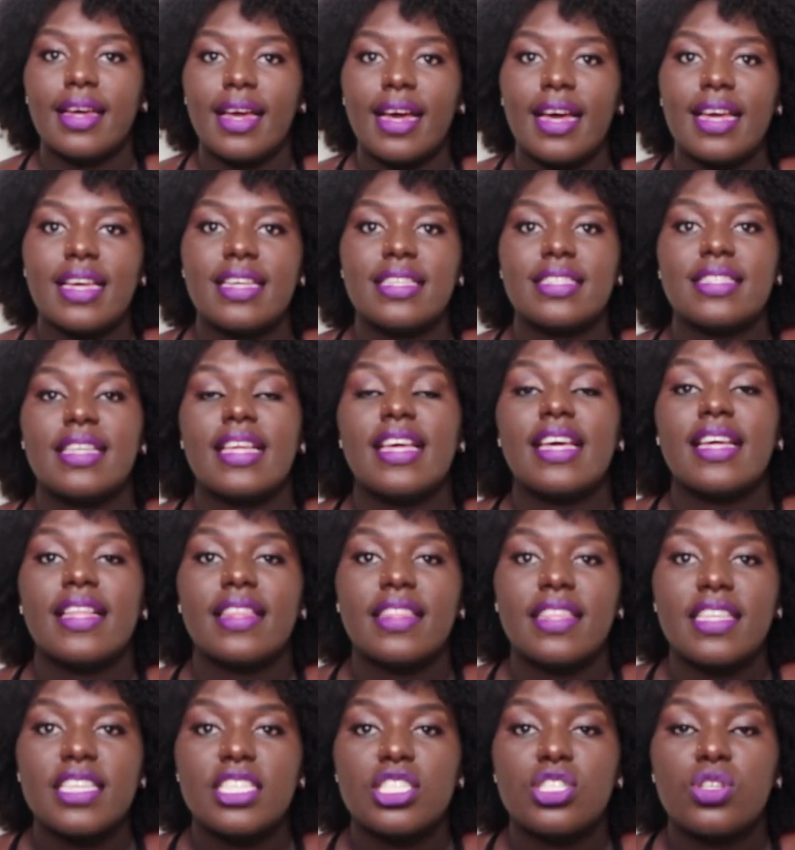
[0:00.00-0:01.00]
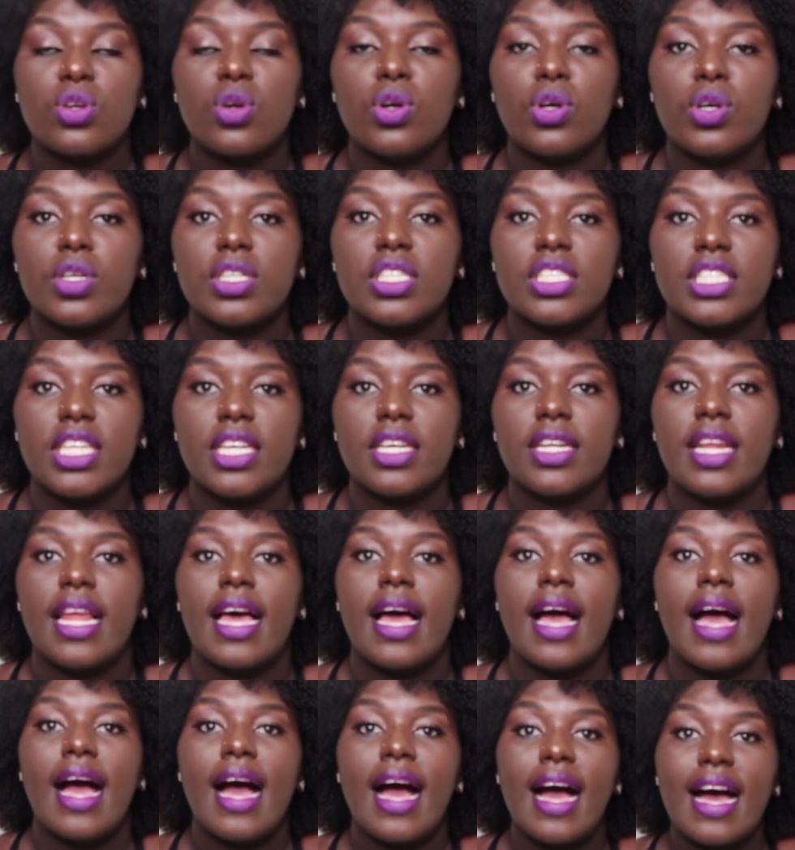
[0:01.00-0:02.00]
Guys, this hotel
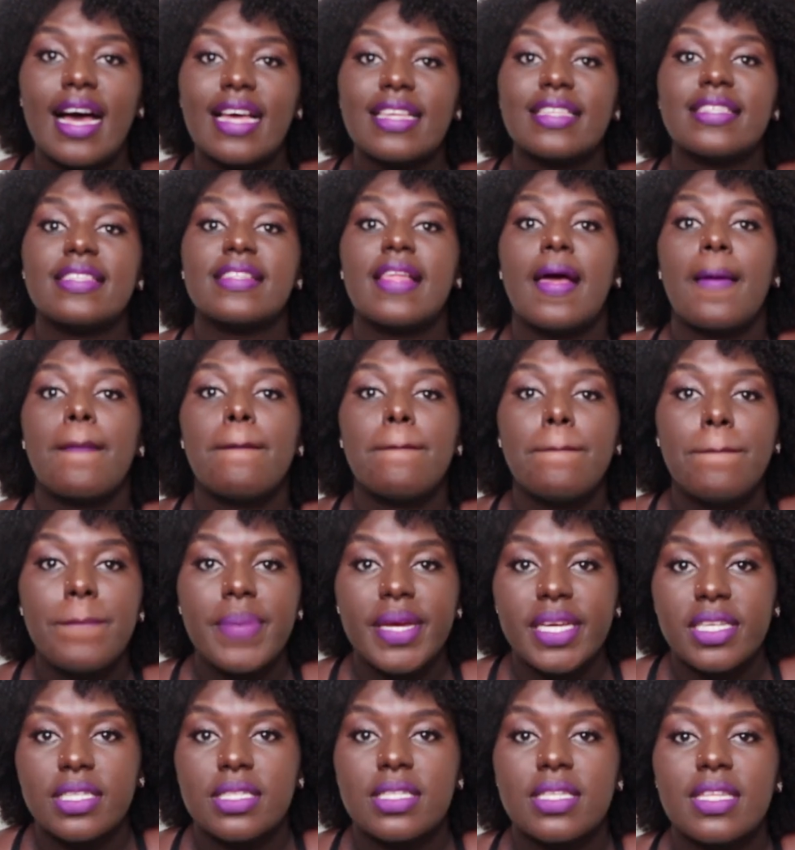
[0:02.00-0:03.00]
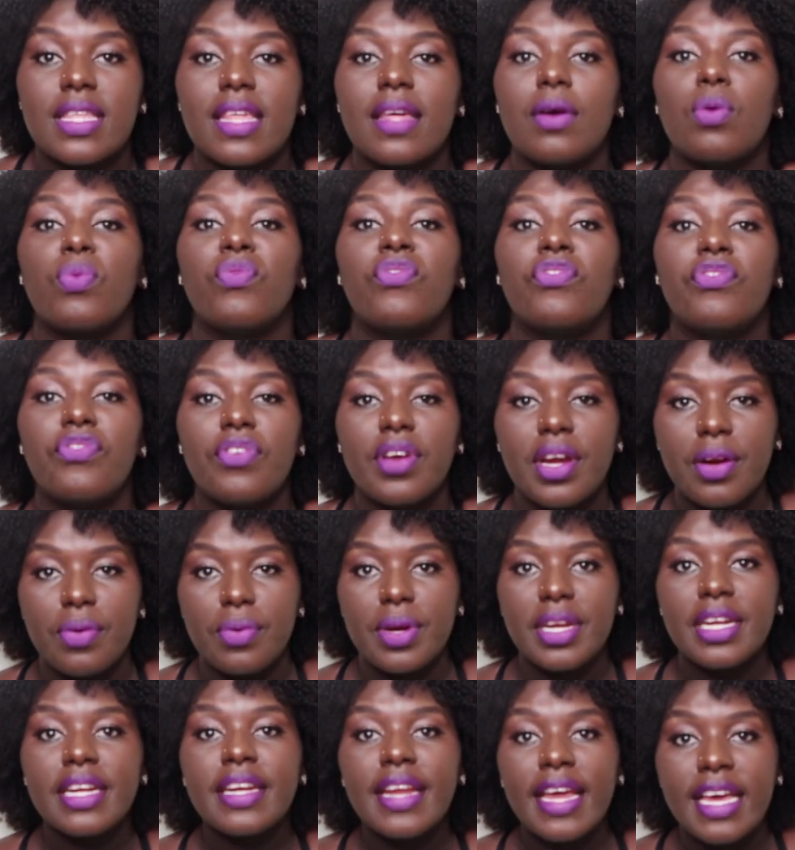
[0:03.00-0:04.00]
has the best,
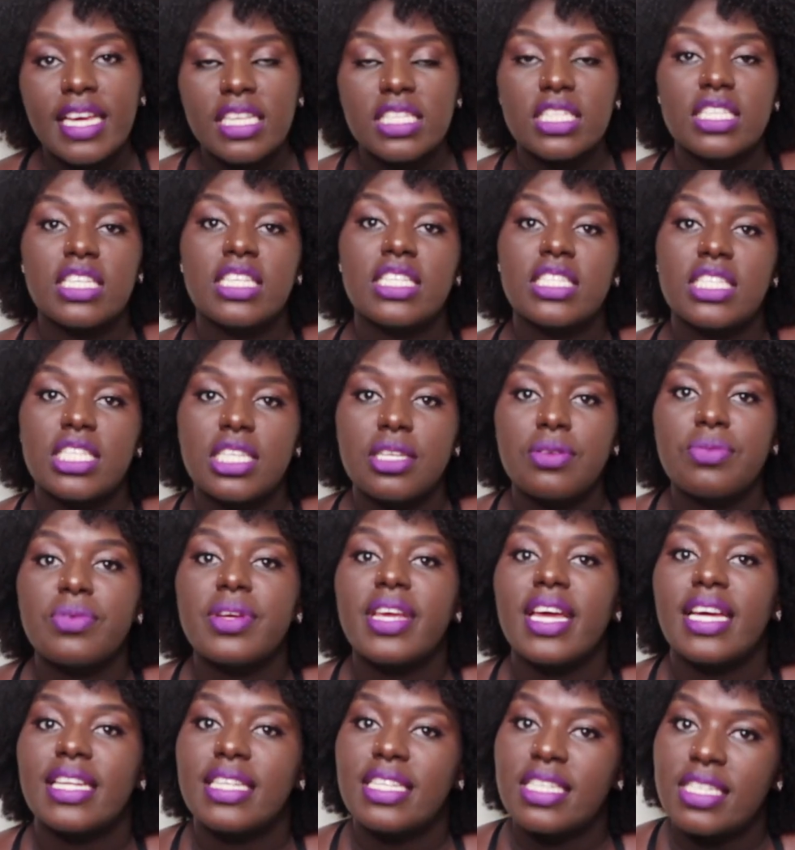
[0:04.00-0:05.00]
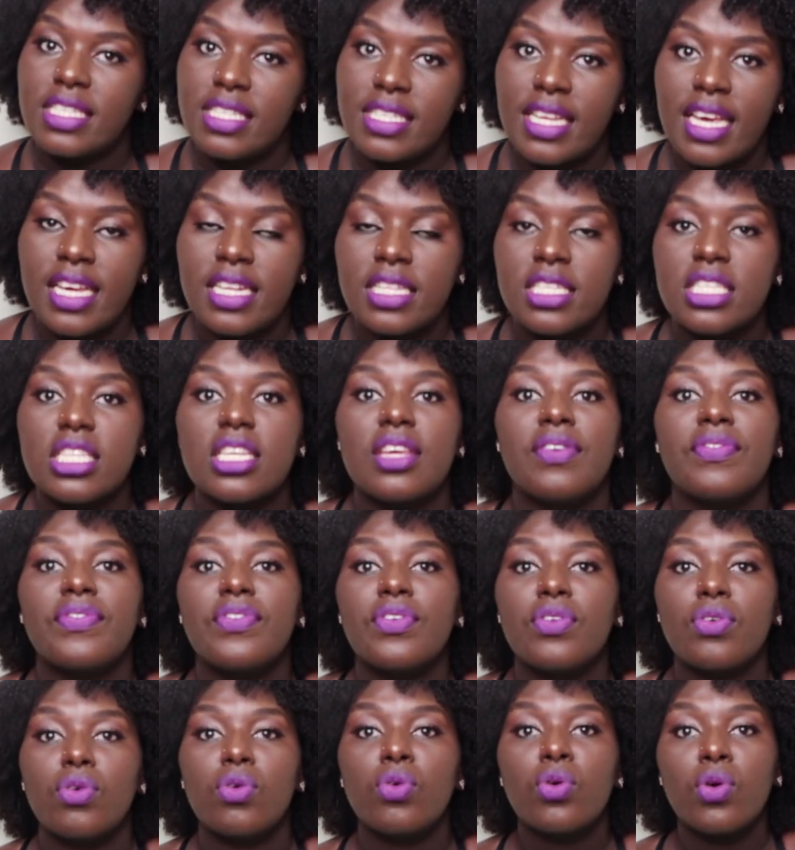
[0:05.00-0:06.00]
very nice interior designs if
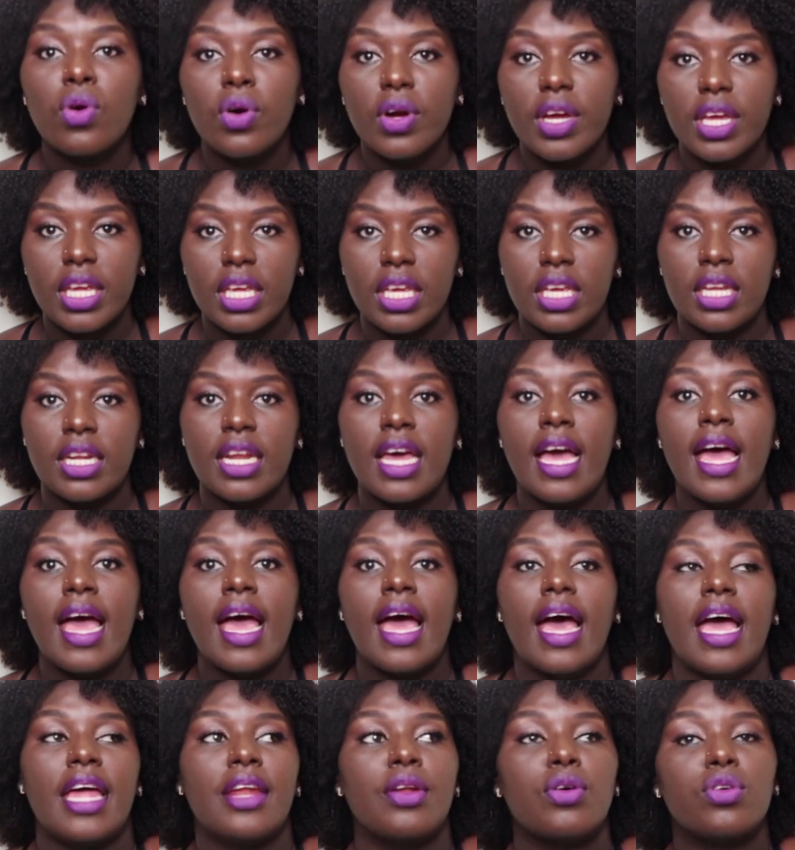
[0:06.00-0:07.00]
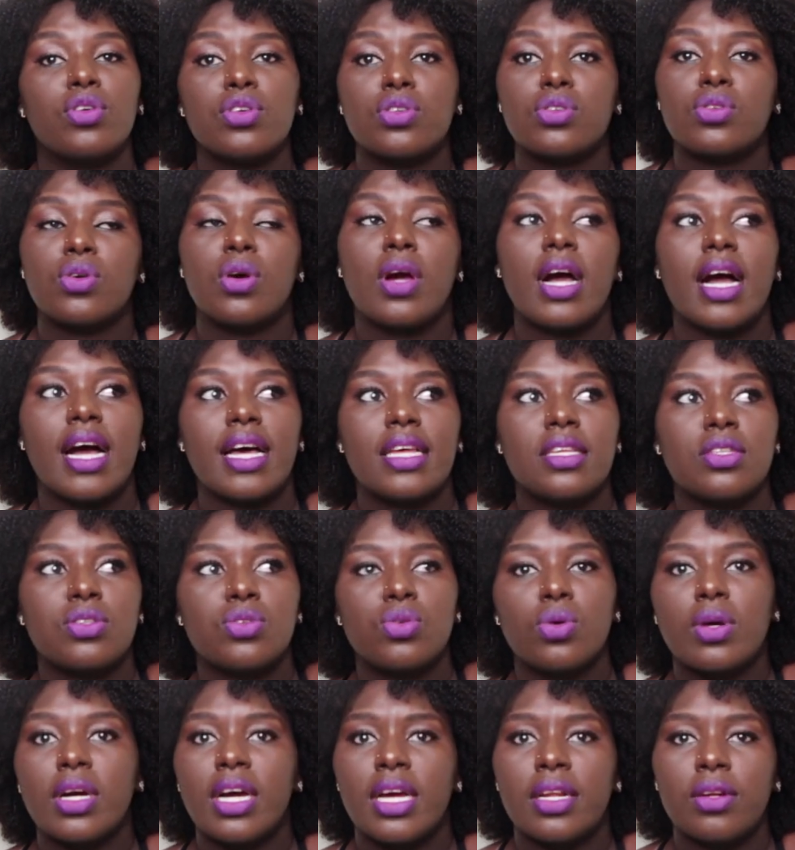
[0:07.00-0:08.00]
you go in, and also
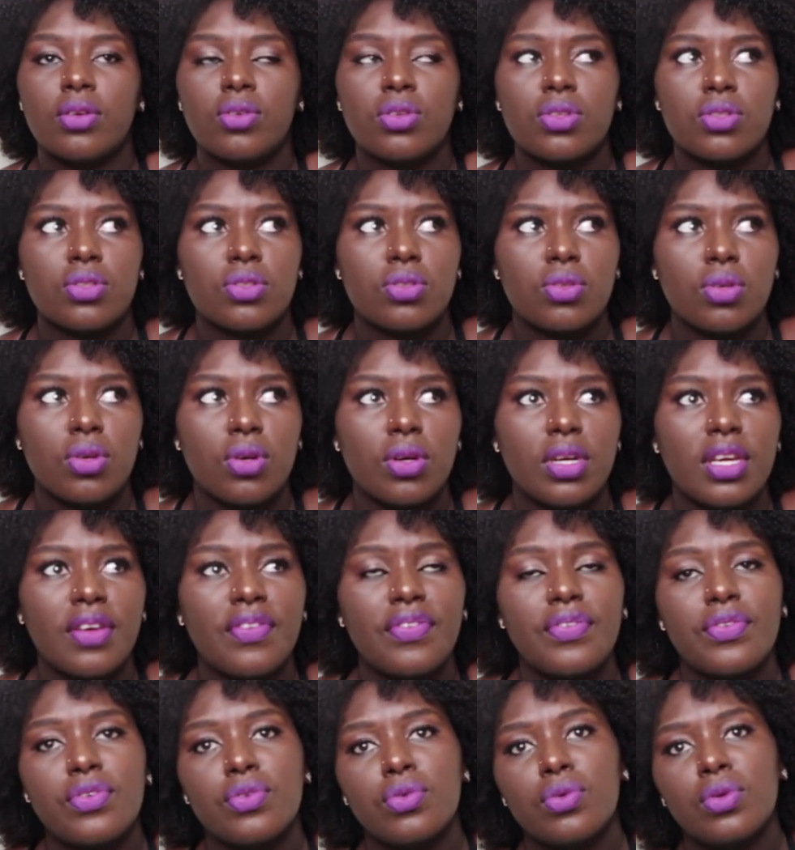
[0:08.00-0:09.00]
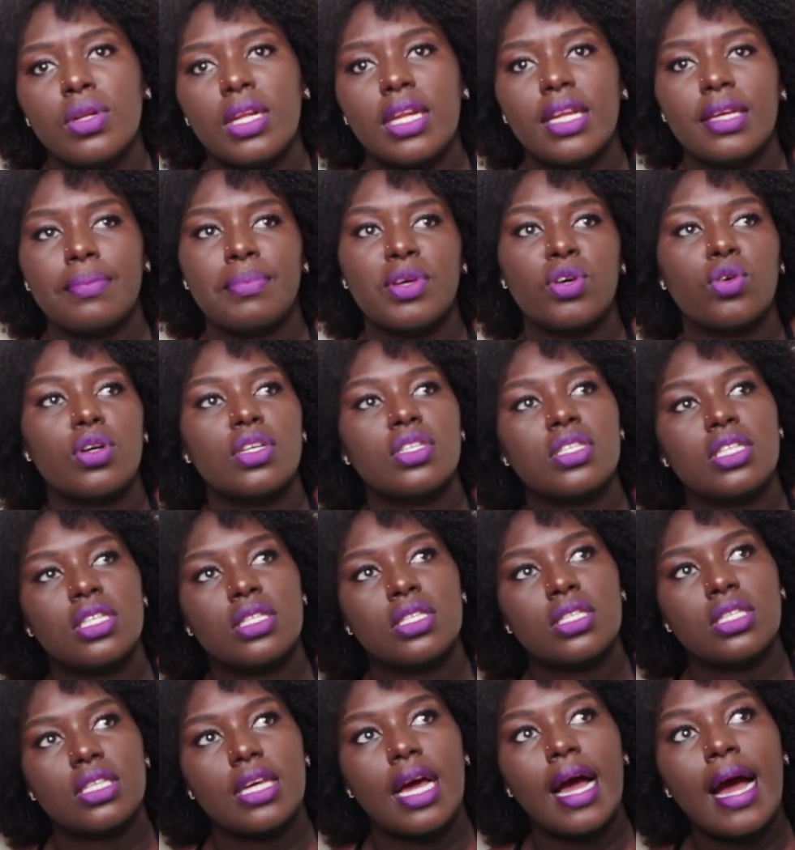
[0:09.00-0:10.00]
has, you can also, if you, because
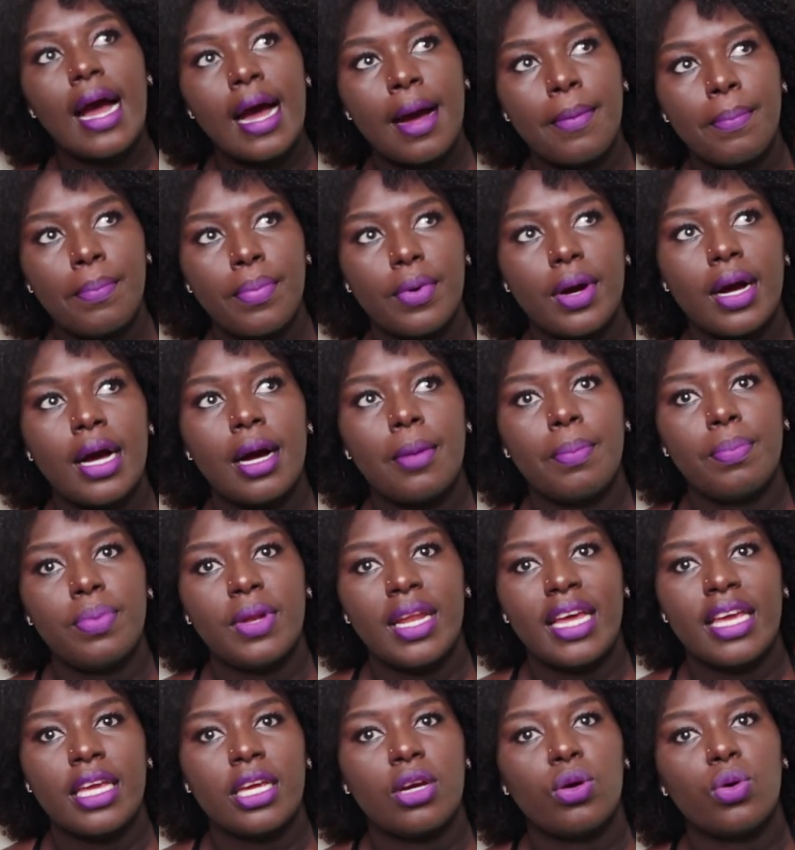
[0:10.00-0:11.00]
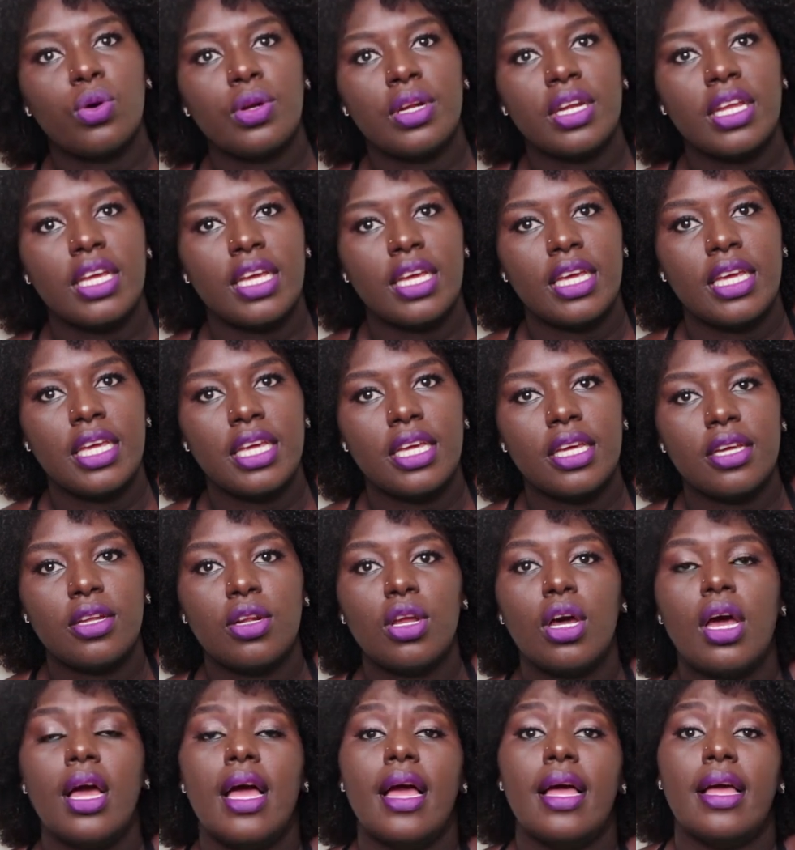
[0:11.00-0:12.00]
it's up like on the
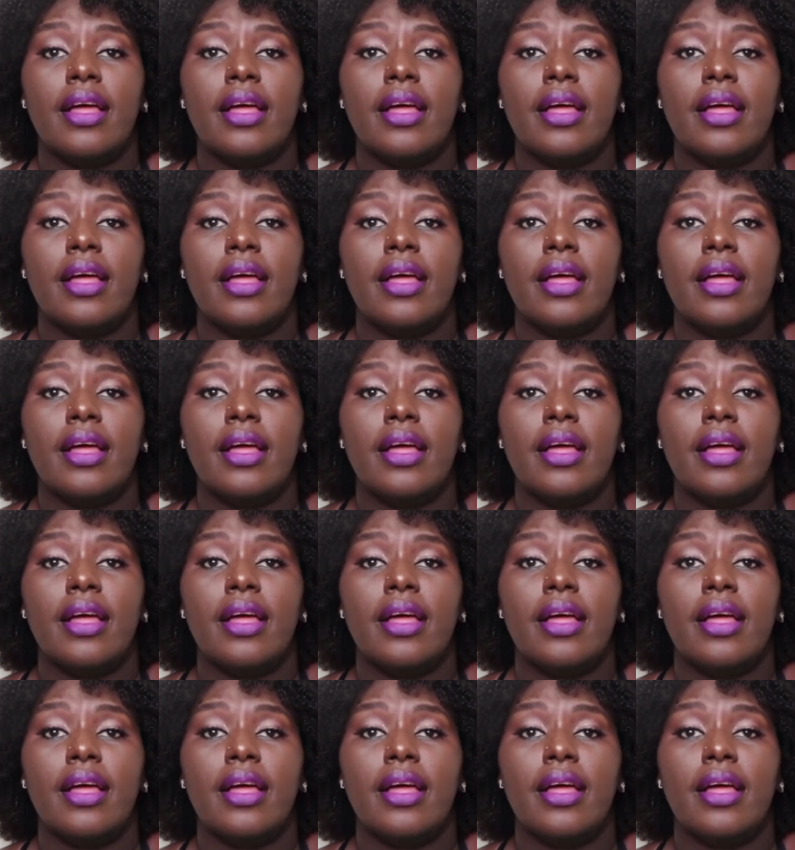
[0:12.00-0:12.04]
hill,